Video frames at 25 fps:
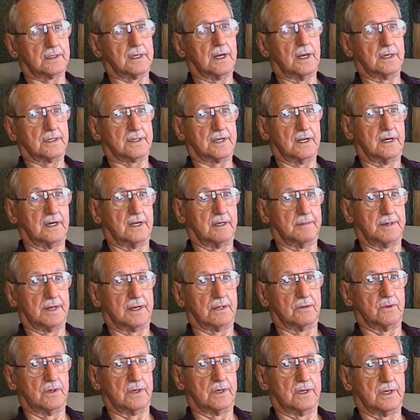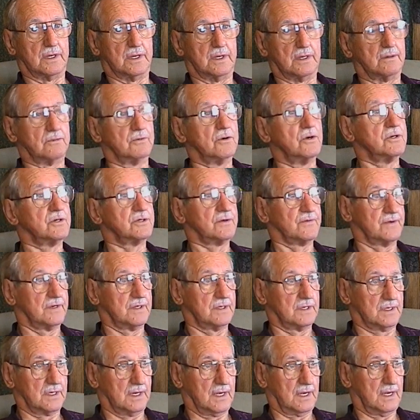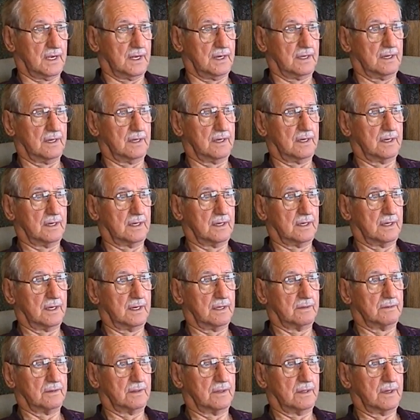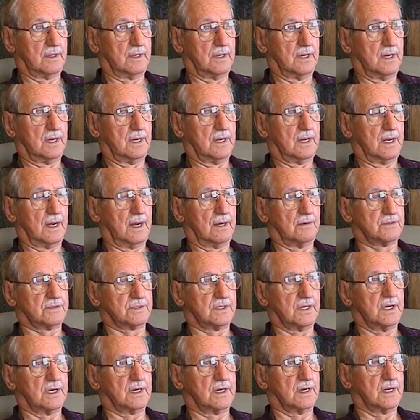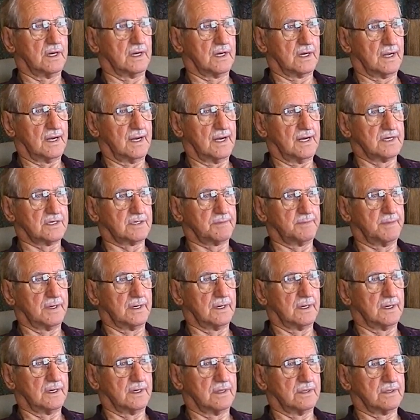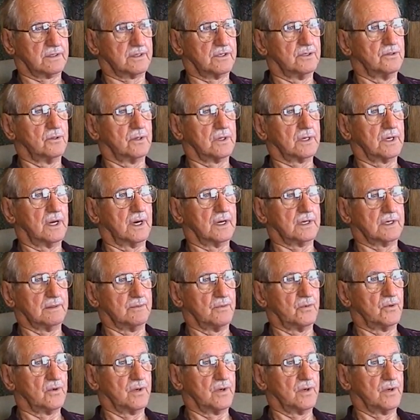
will tell you about when uh, Roosevelt died. Okay. I was in Italy in the hospital. It was 2 o'clock in the